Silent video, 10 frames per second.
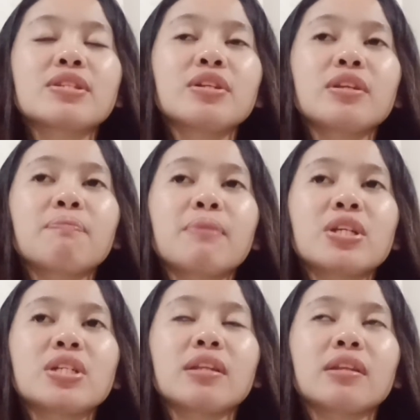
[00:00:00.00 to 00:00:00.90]
certain
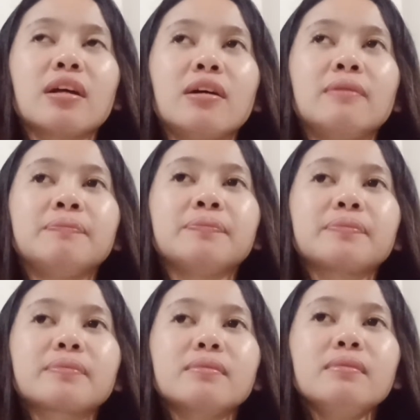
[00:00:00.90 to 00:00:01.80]
patient
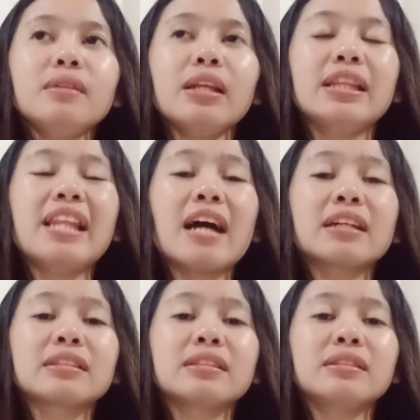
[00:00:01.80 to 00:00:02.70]

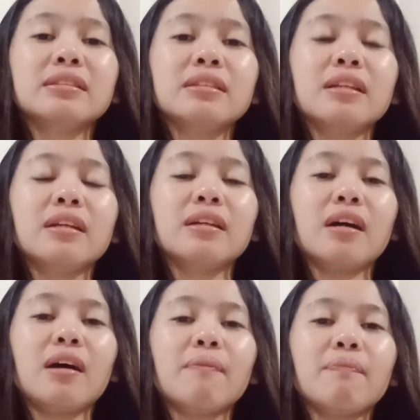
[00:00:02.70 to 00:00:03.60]
lacks
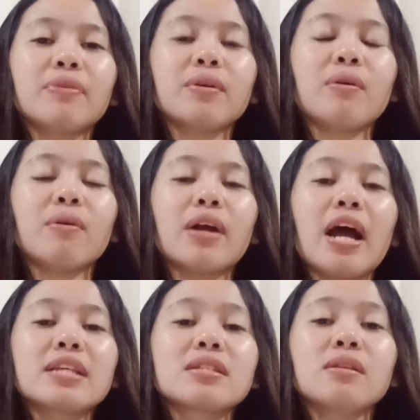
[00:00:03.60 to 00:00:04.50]
or
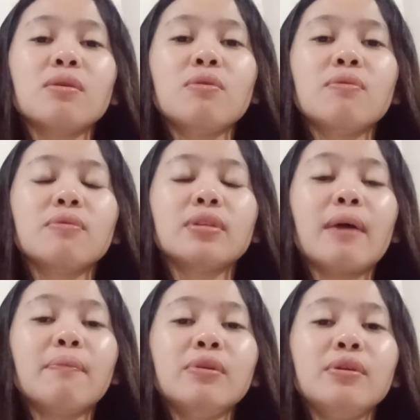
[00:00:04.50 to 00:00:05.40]
has a low
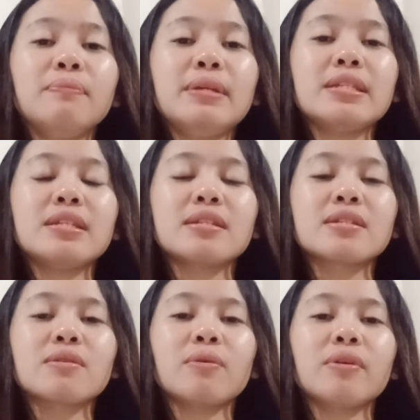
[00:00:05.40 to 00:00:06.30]
WBC,
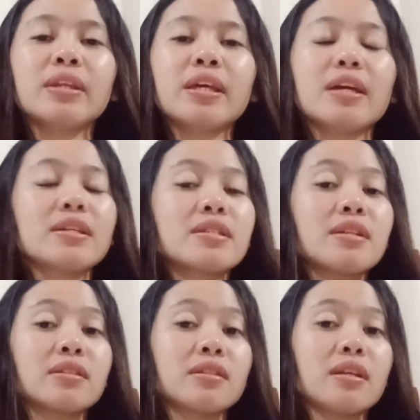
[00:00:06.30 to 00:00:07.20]
so
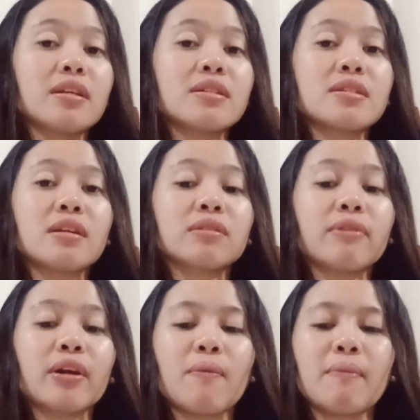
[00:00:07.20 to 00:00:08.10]
it is not
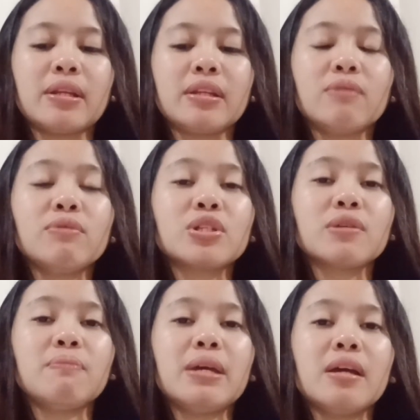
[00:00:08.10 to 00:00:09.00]
recommended. We
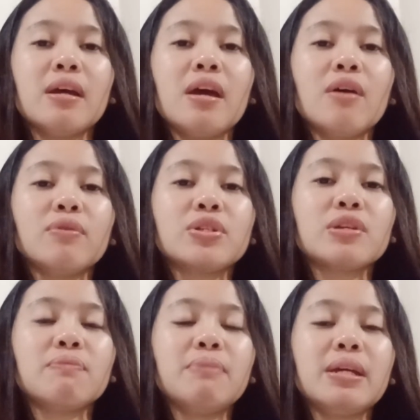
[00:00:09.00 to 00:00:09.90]
should
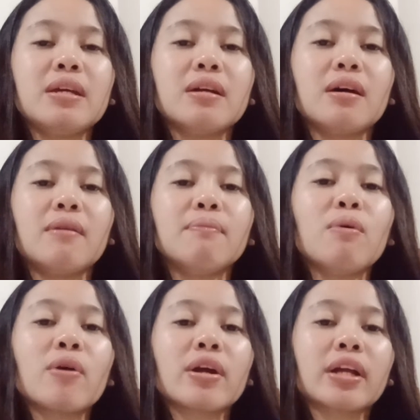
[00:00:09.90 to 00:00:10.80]
be
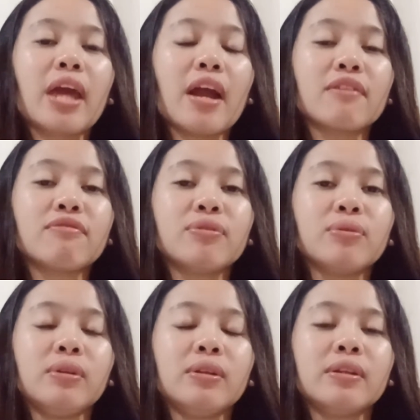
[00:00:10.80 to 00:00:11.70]
more
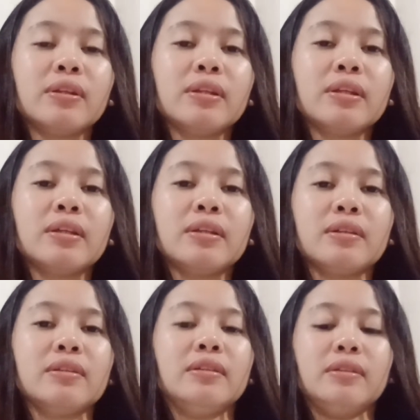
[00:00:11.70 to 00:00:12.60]
careful
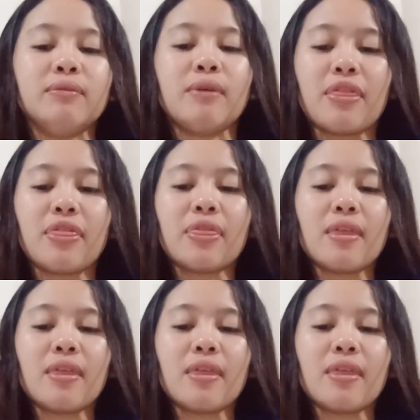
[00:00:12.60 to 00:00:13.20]
with